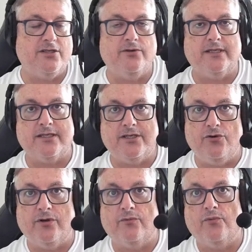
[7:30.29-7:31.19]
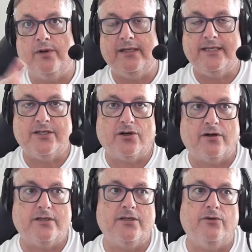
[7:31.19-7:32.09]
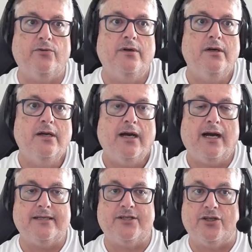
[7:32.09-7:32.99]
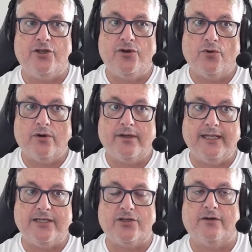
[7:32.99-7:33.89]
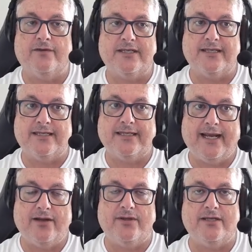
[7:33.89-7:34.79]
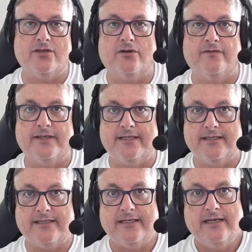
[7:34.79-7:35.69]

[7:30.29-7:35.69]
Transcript: You can you can really start to uh, secure these services, scale these services,